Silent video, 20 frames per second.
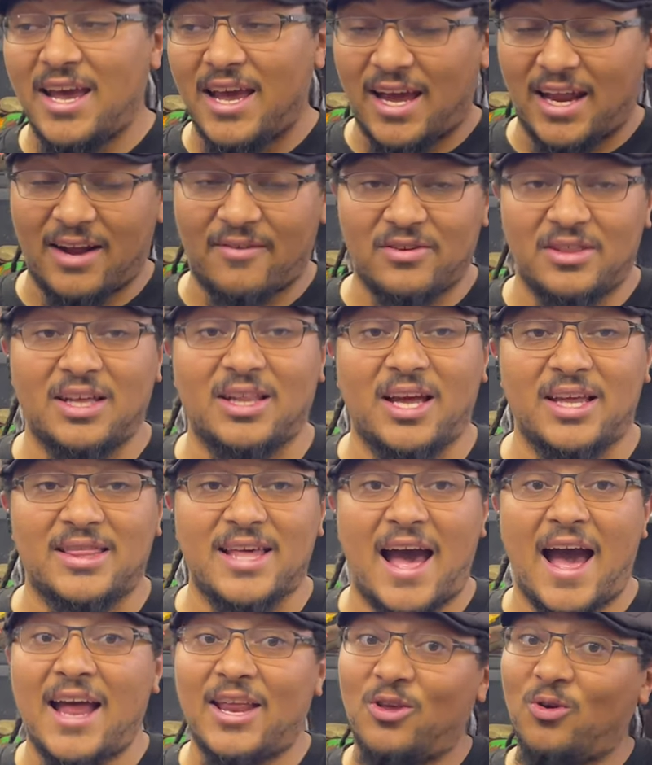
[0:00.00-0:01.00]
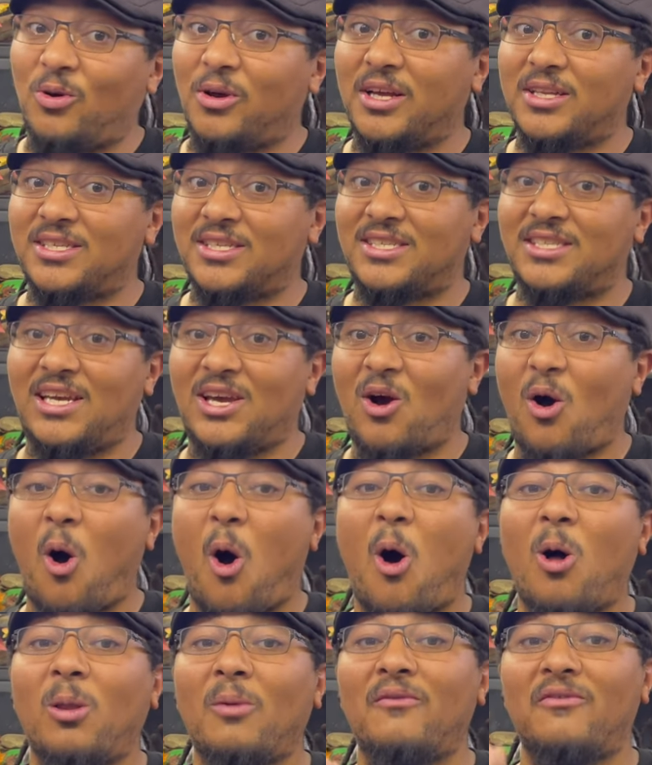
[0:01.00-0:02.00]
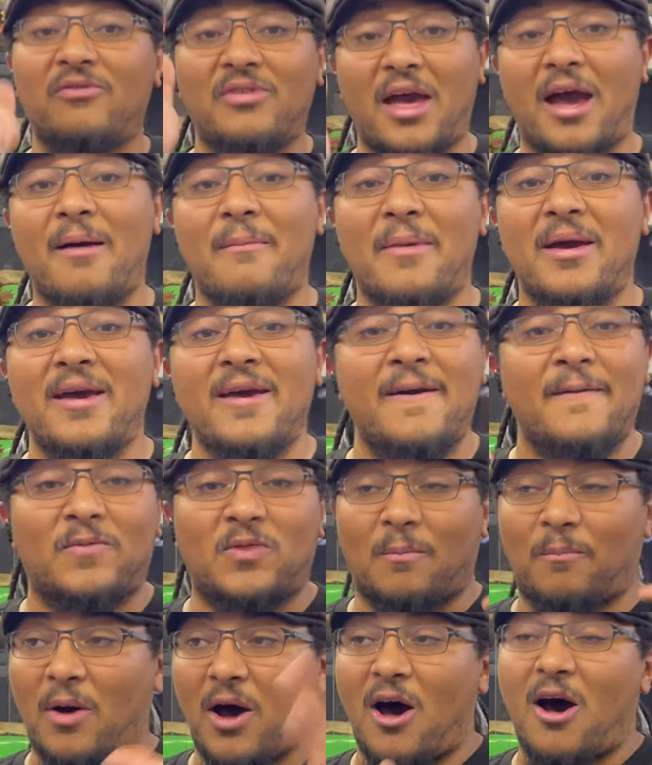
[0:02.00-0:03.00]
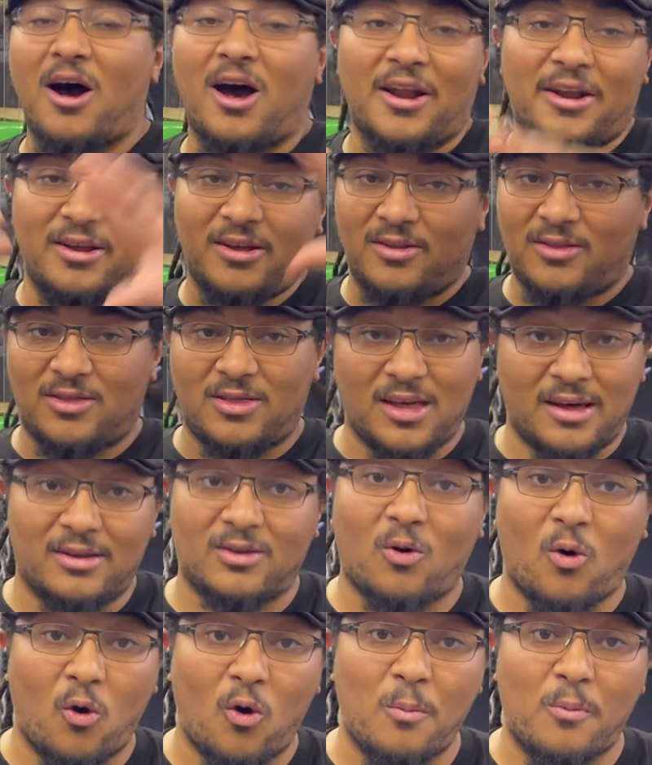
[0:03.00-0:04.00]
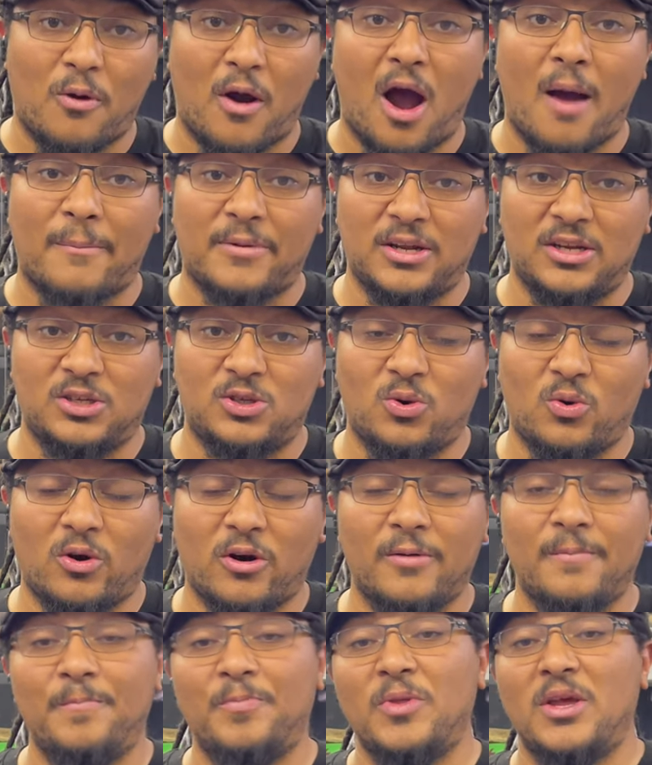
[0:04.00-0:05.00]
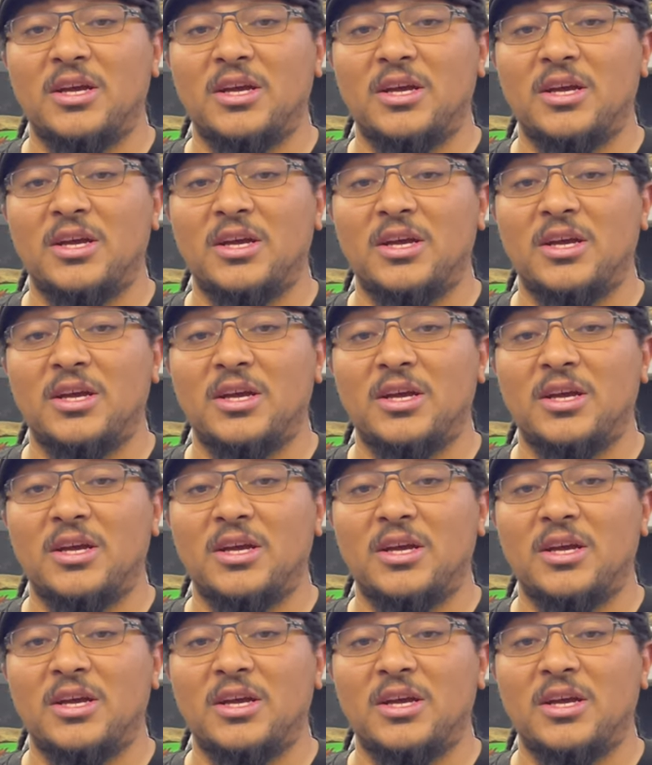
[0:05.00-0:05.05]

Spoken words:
and everything like that. You'll get to see all of them, the pond, the whole property tour.